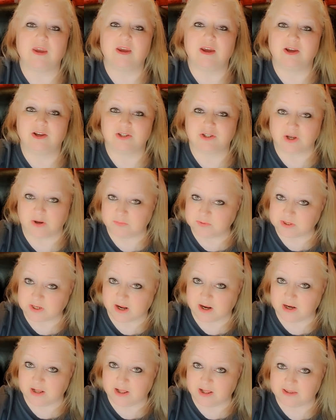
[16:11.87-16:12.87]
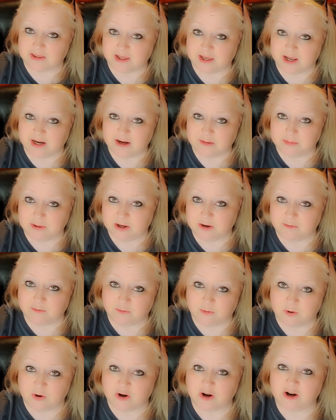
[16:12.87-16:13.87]
so I was kind of like the guinea pig
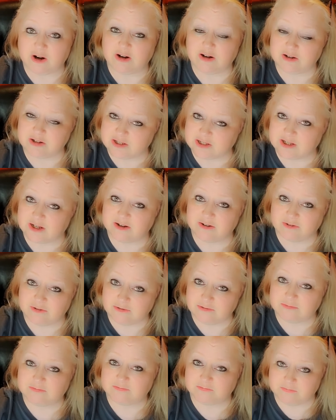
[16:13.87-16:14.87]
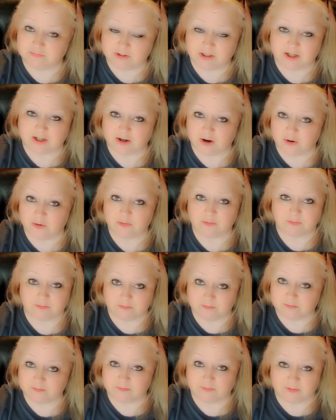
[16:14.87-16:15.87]
for her. So, you know,
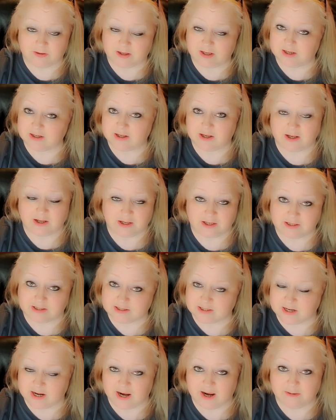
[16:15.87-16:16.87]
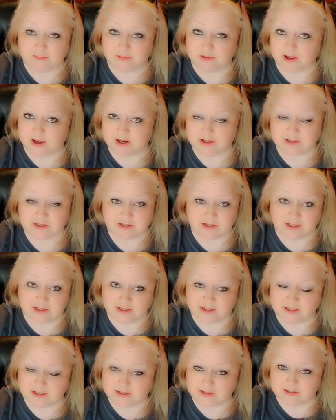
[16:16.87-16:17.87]
it's an A+.
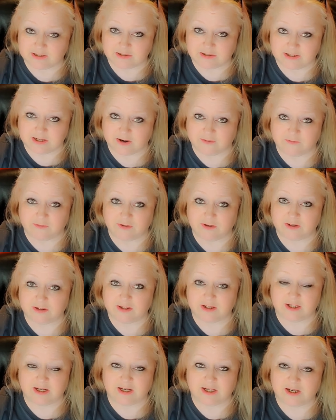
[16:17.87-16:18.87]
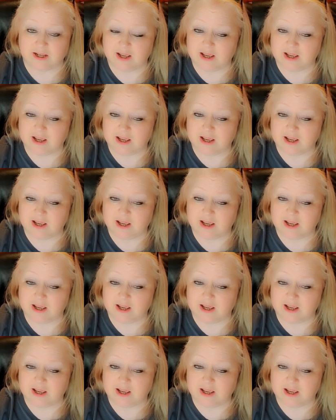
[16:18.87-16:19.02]
It definitely